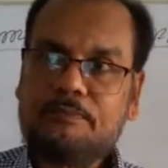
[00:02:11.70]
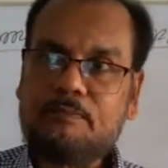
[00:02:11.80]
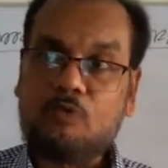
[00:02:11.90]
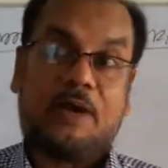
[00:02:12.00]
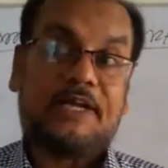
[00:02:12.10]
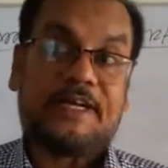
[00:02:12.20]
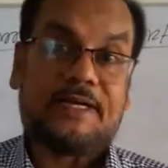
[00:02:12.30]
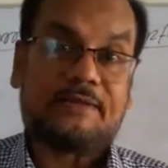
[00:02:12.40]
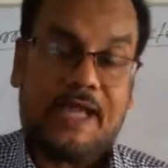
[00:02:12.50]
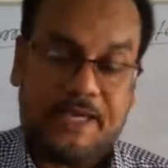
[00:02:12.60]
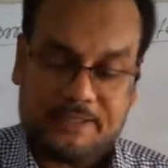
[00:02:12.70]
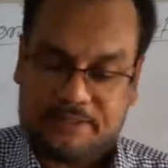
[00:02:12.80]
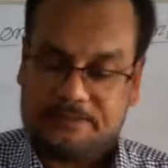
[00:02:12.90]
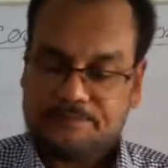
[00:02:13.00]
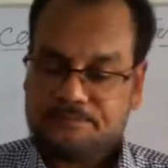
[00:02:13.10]
Provided
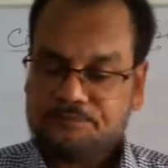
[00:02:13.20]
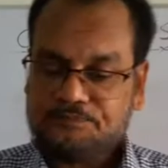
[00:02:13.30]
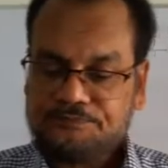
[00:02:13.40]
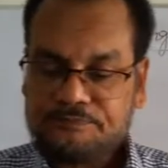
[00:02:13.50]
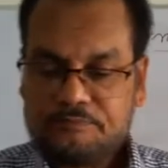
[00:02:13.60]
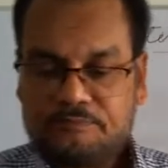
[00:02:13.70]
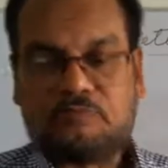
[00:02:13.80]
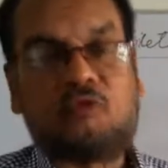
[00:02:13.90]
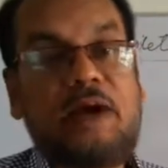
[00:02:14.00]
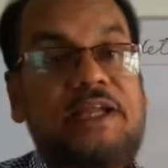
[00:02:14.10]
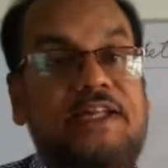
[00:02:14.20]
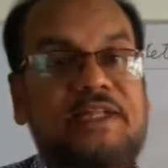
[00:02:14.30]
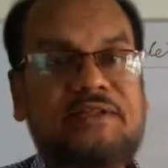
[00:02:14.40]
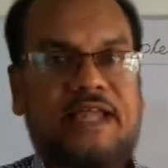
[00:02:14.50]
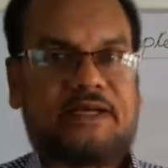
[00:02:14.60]
that,
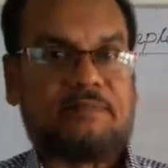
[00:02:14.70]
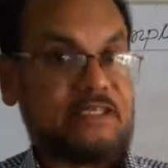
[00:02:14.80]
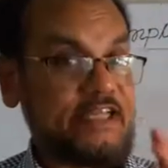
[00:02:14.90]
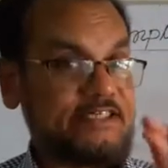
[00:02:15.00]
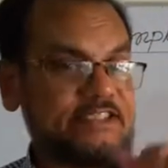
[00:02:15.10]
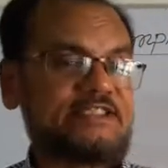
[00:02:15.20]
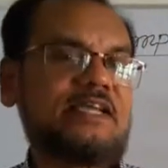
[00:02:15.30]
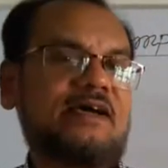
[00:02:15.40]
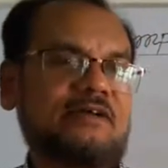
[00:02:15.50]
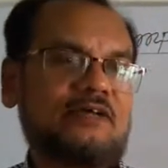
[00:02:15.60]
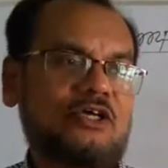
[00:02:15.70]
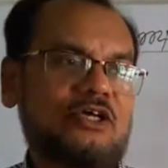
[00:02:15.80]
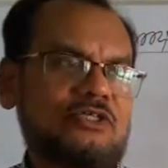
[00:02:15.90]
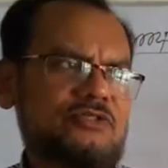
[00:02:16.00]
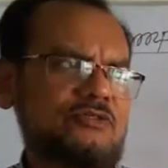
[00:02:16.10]
providing that, but that is there.
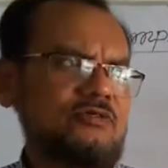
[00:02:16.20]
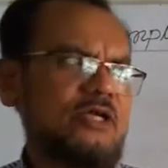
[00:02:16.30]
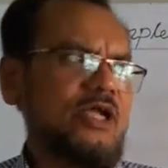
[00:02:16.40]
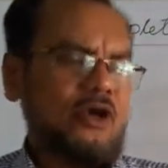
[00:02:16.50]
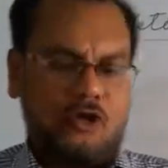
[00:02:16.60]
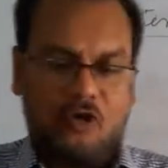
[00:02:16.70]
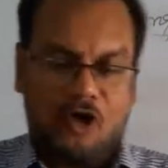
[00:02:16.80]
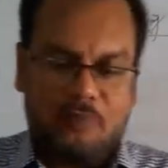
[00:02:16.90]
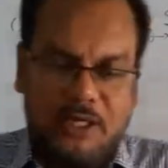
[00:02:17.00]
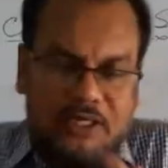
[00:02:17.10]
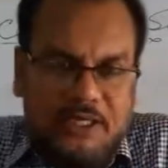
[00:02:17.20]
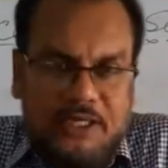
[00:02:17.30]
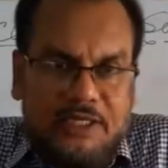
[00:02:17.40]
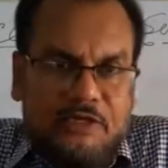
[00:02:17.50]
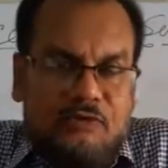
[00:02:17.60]
So
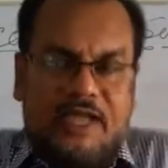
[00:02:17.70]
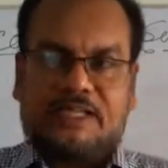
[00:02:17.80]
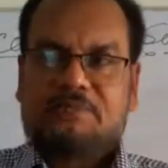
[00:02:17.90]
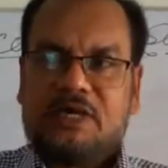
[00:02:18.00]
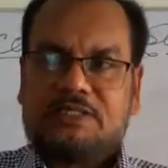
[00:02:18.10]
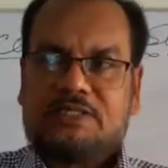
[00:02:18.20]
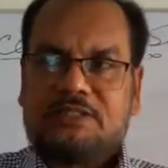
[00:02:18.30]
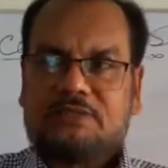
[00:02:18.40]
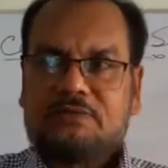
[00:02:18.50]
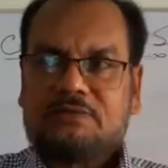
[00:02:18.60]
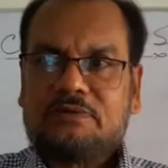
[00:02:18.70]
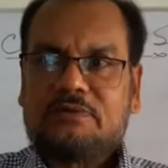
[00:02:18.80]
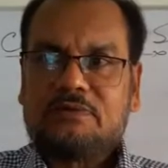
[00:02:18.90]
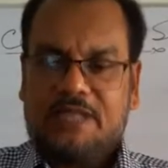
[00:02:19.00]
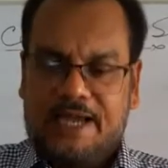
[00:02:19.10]
normally you can imagine
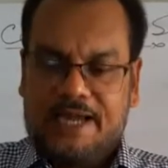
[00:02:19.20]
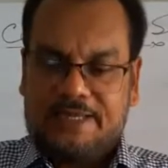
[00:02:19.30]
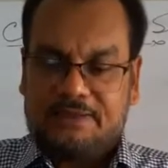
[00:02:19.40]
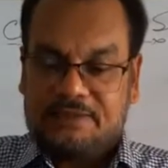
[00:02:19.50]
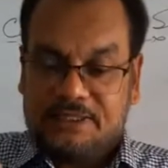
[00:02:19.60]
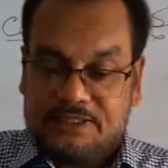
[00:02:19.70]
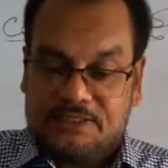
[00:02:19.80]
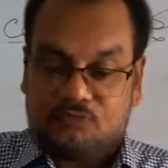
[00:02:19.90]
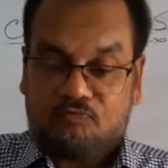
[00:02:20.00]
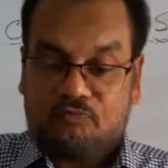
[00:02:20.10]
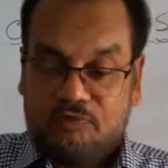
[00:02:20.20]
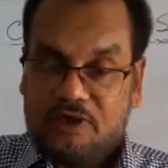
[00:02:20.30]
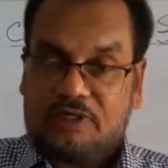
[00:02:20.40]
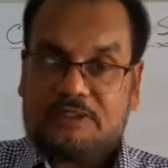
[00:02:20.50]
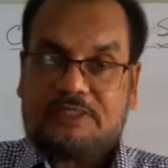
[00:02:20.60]
that these
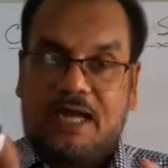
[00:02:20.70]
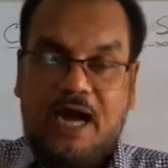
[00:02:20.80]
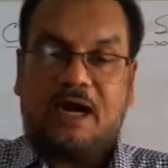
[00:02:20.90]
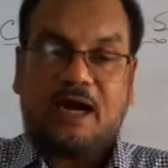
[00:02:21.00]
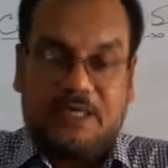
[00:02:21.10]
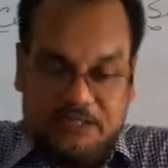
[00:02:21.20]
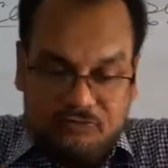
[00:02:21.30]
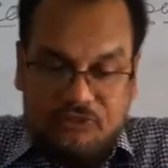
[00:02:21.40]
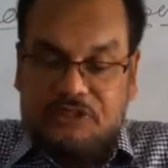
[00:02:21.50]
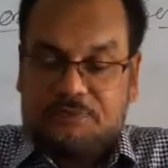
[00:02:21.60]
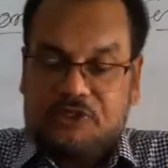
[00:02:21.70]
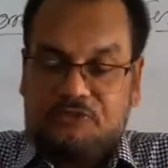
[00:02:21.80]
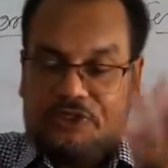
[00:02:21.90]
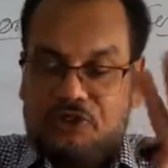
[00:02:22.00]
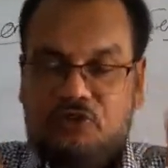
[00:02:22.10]
words are used
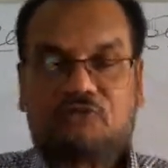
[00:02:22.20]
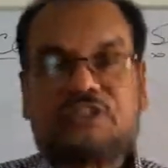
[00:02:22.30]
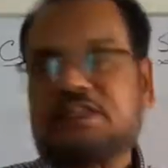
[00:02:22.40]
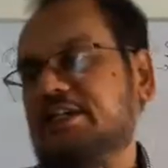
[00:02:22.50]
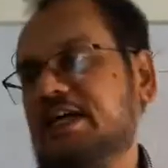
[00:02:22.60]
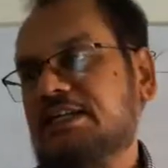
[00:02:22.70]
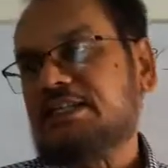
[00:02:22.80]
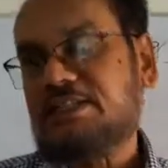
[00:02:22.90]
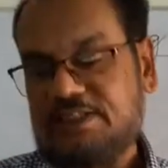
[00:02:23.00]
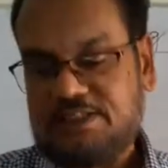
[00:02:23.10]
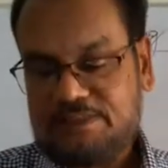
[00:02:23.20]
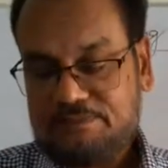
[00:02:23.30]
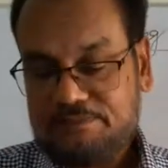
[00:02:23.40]
between 2 sentences.